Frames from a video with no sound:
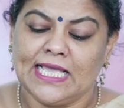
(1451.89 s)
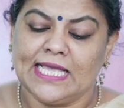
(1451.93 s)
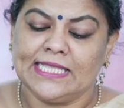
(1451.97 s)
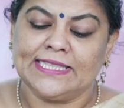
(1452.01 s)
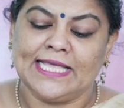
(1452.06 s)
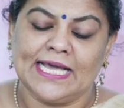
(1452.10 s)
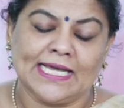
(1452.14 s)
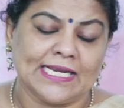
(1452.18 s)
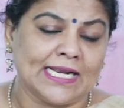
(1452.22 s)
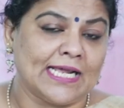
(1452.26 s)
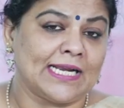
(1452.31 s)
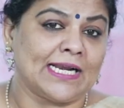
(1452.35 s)

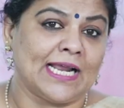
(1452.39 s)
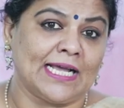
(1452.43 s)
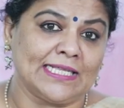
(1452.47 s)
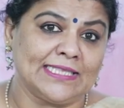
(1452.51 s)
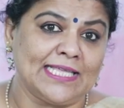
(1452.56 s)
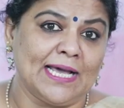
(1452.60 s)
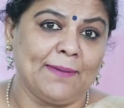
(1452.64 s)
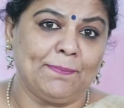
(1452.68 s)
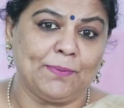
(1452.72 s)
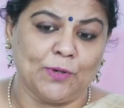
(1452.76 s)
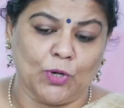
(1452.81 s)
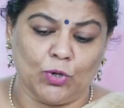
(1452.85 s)
There are
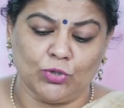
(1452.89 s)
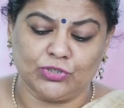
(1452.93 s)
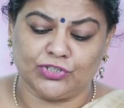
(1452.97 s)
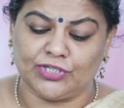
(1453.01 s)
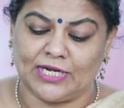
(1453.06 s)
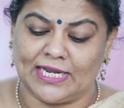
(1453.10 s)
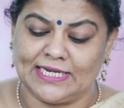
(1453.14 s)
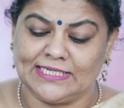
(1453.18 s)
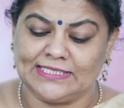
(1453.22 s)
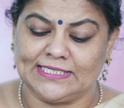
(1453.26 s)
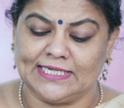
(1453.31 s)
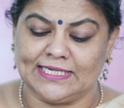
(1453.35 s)
other prose
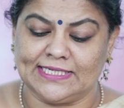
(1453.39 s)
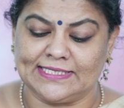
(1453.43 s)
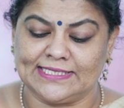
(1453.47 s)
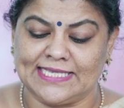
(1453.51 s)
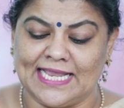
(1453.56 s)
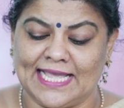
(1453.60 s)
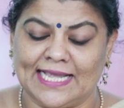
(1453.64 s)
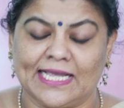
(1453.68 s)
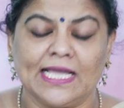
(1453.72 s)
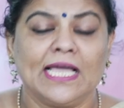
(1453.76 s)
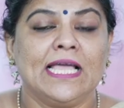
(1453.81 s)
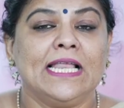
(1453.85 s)
writers
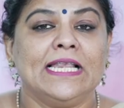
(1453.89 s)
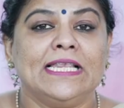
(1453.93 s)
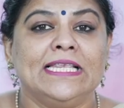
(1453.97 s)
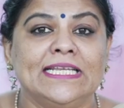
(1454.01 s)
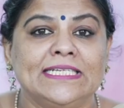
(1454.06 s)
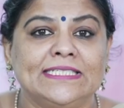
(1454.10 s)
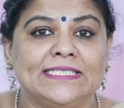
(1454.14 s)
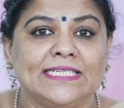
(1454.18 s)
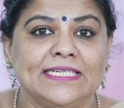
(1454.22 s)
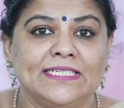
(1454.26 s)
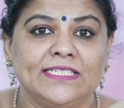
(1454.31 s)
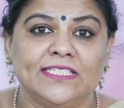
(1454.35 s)
like
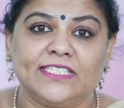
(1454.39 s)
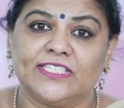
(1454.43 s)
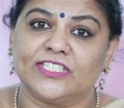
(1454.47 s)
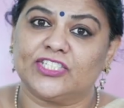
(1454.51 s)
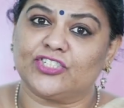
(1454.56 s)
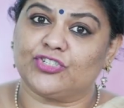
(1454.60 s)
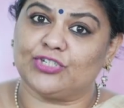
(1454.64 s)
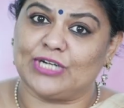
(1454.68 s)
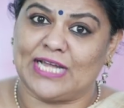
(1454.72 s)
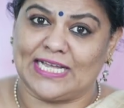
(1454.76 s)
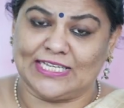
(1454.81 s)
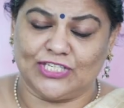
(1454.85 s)
Lytton
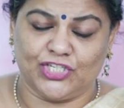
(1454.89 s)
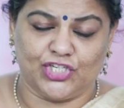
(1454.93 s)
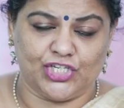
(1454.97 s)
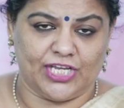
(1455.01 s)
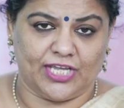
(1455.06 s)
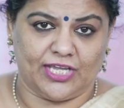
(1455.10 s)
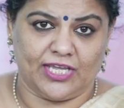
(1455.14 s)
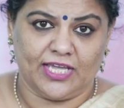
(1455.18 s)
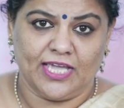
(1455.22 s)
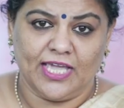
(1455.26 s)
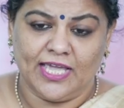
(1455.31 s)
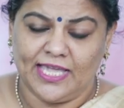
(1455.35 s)

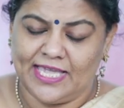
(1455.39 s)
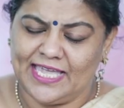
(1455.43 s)
Strachey.